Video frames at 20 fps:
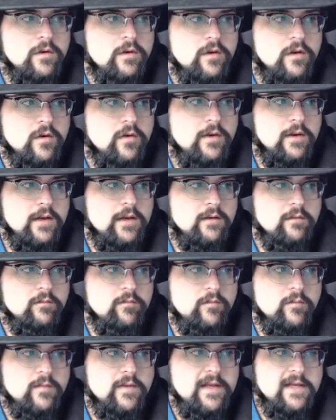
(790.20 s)
Okay.
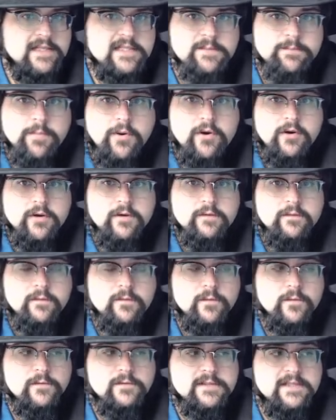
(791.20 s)
That's part of
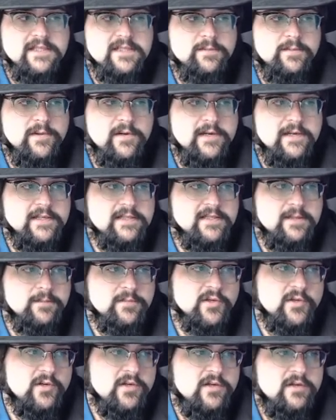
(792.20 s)
Ruth's experience, I'm
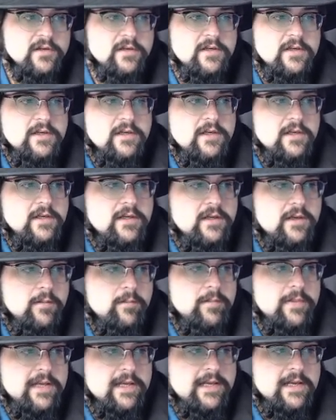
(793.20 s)
sure.
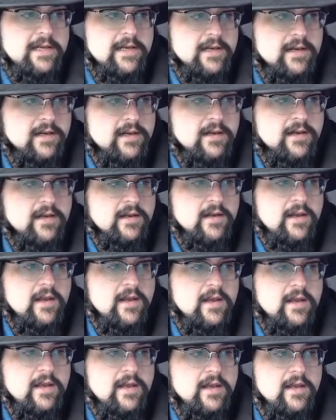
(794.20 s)
Being
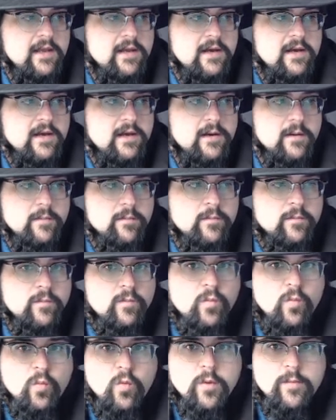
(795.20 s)
a
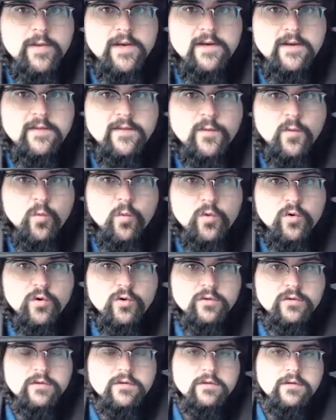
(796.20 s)
woman in the
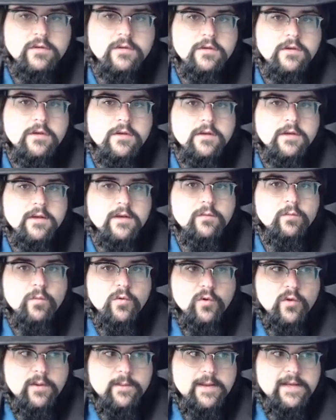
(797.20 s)
world, it would
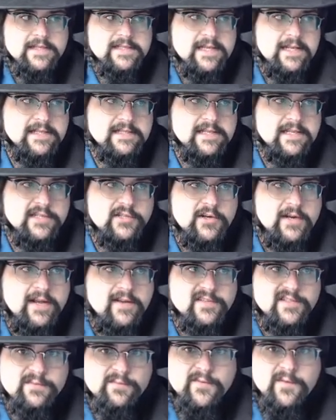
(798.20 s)
only make sense that she'd have
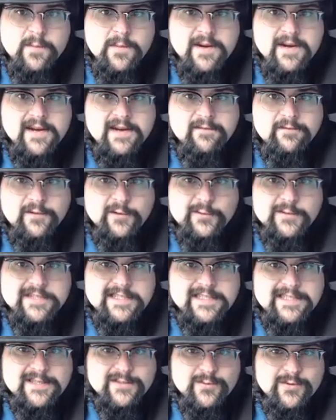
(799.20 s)
some feminine
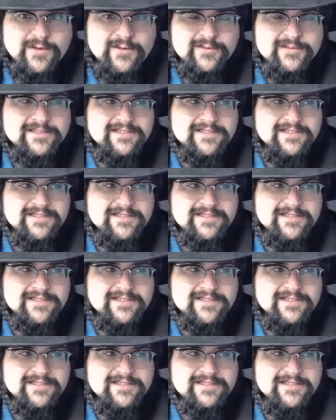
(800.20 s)
influences as well.